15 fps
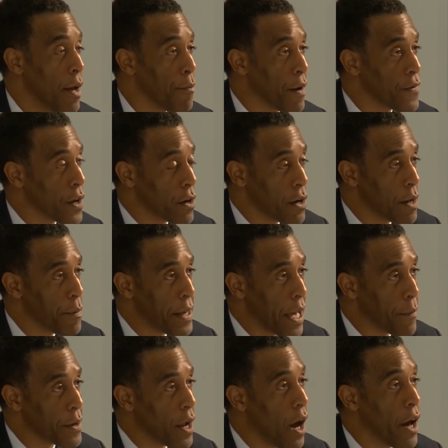But they're going to be
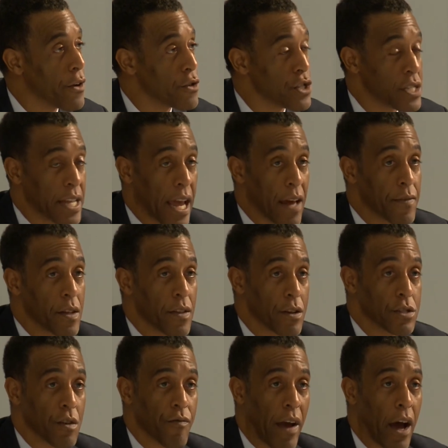able to understand that
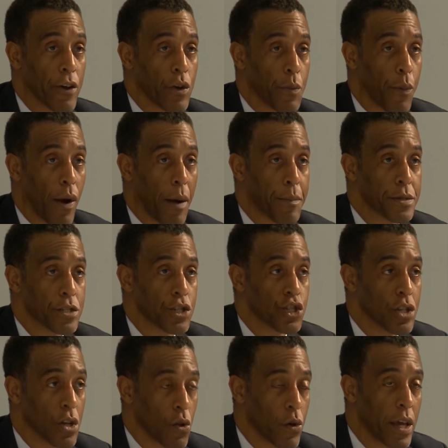there's a value
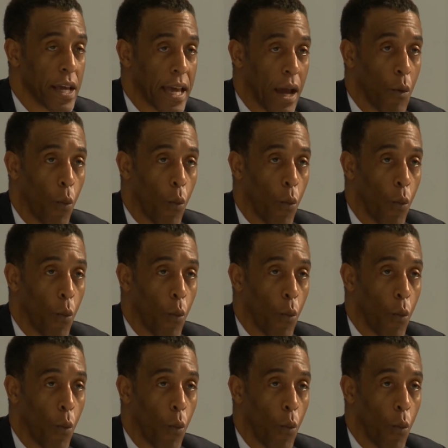proposition looking at